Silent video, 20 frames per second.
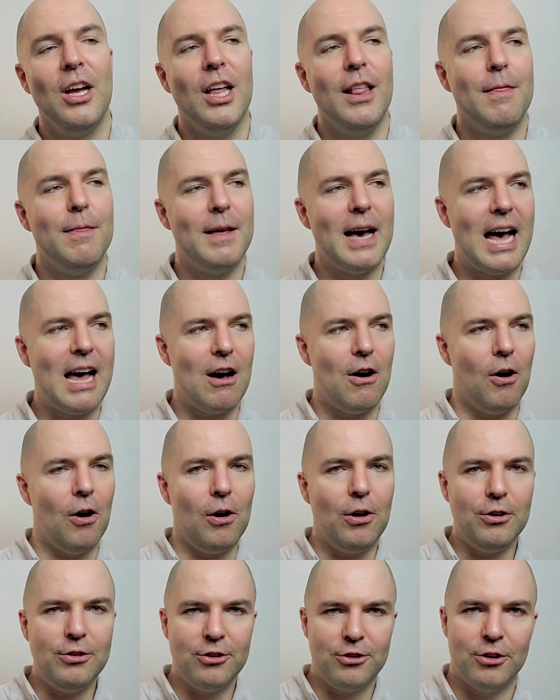That
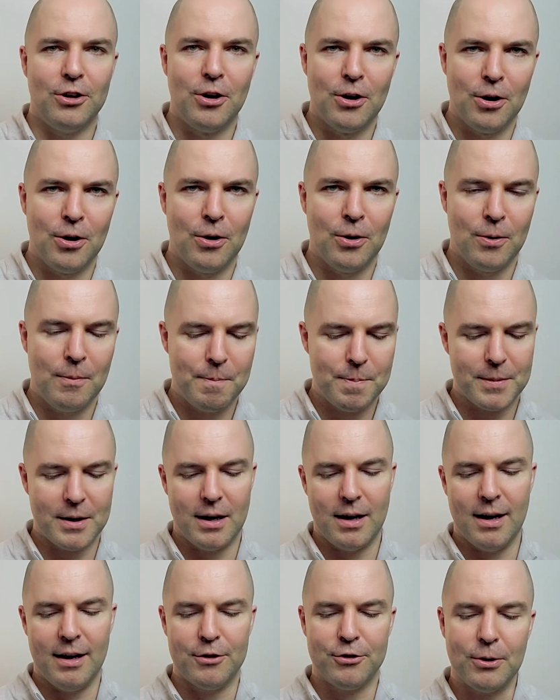also,
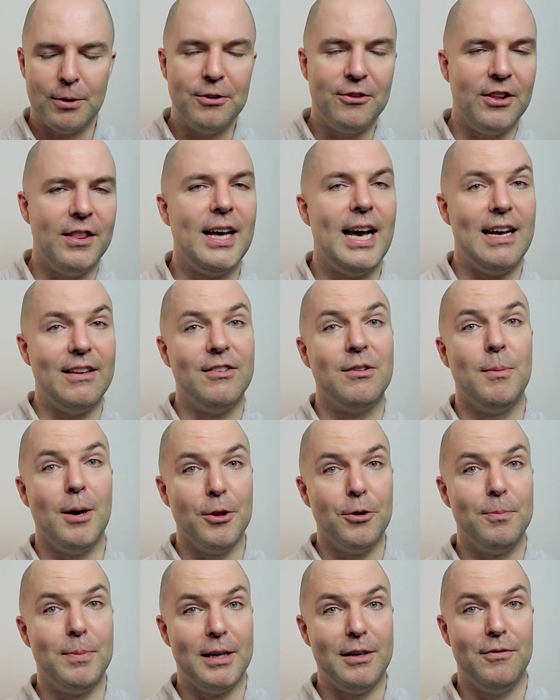so I'd say that has some
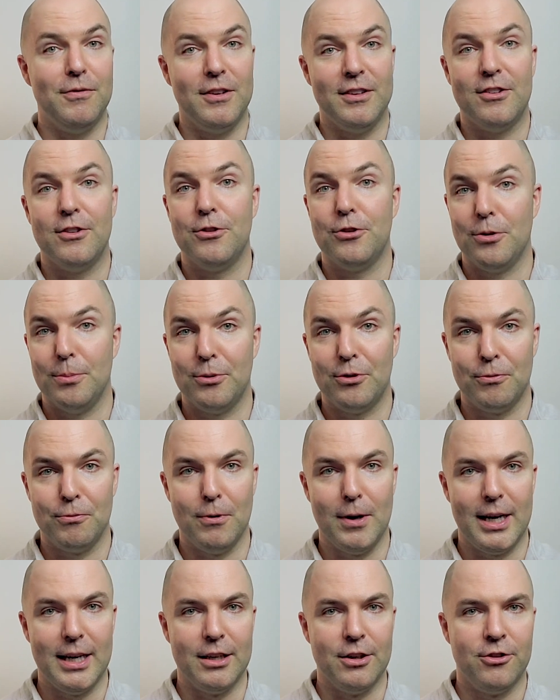other benefits in terms of
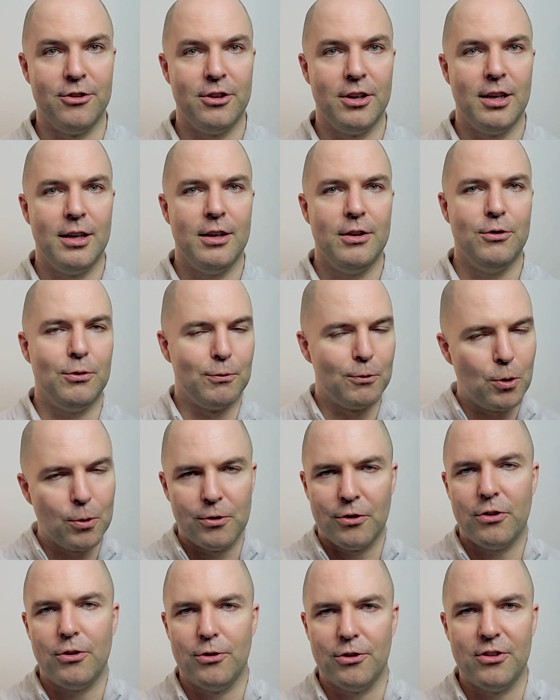range. So of
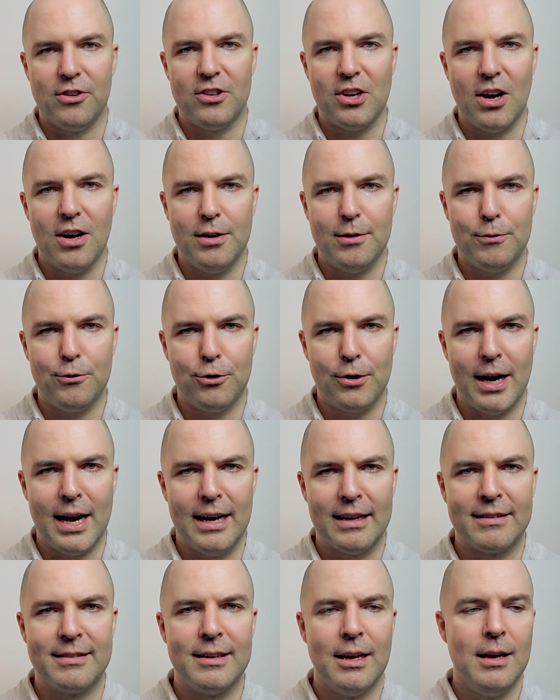course, there's a ton of
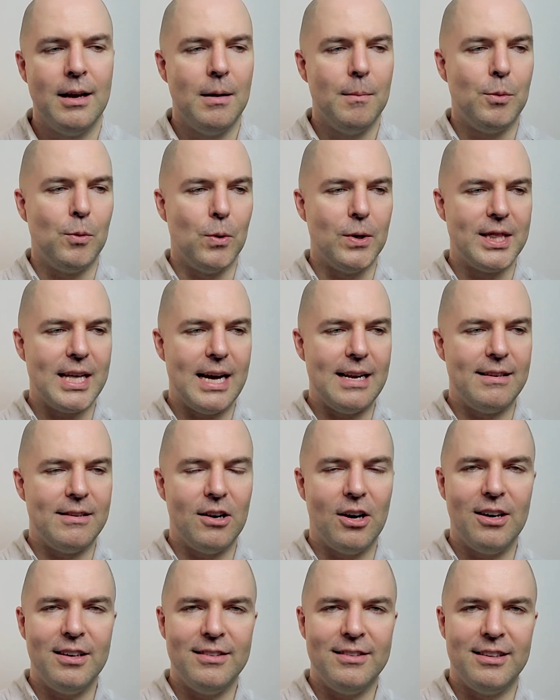tracks, but what that
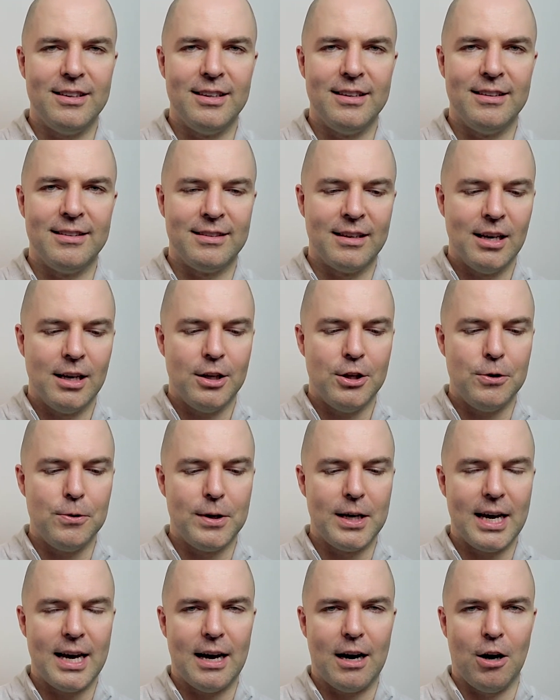does is you
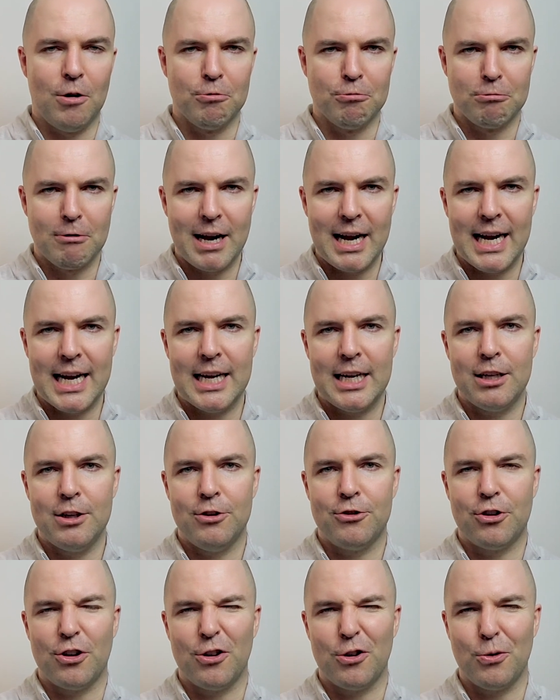get a
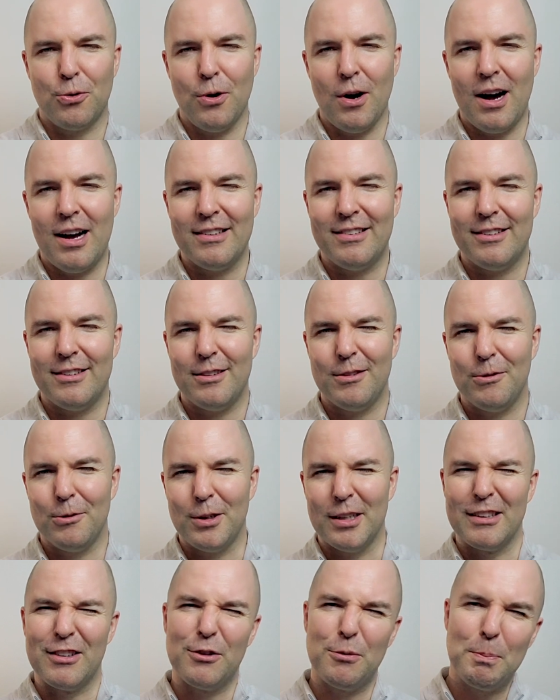range across
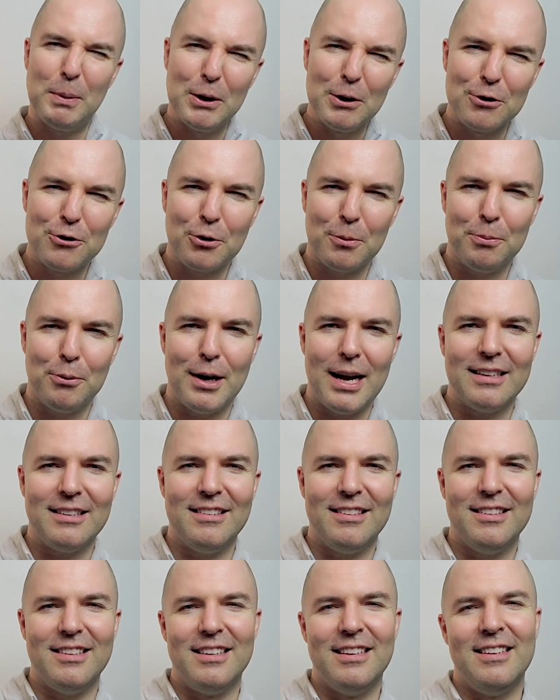spiritual
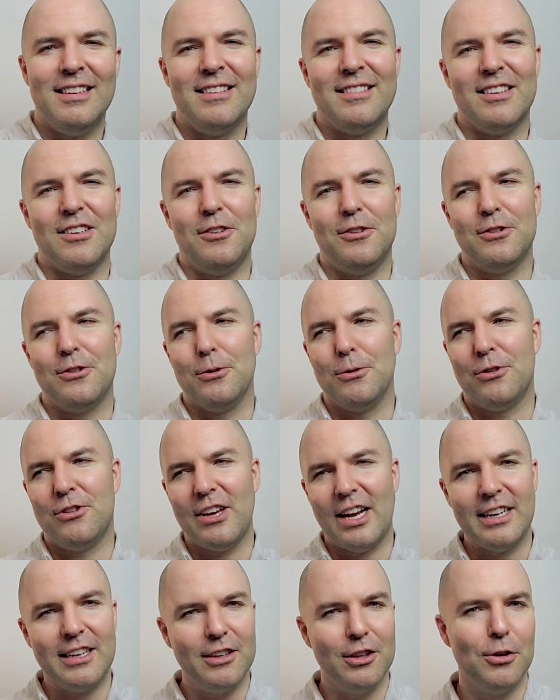practices and also
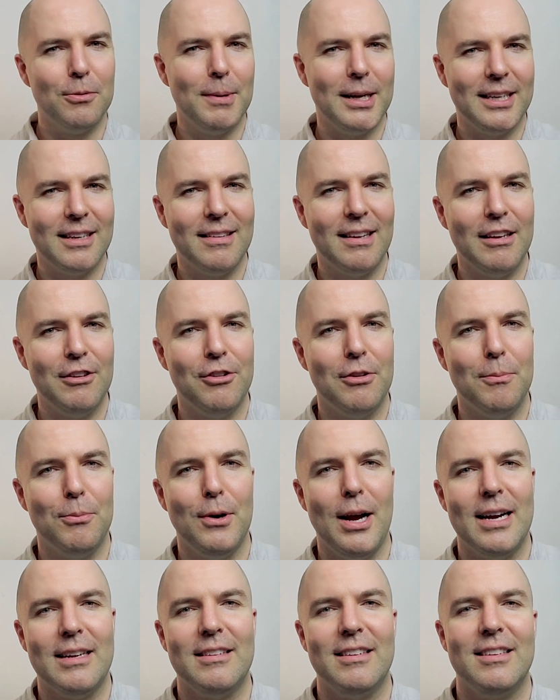secular meditation
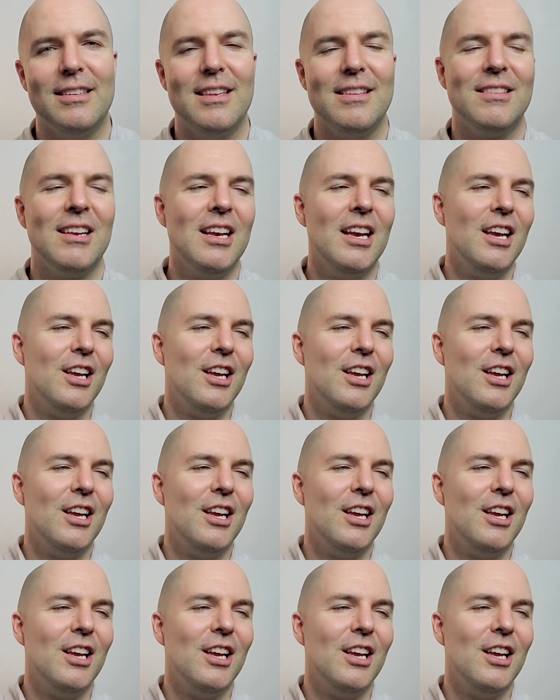practices.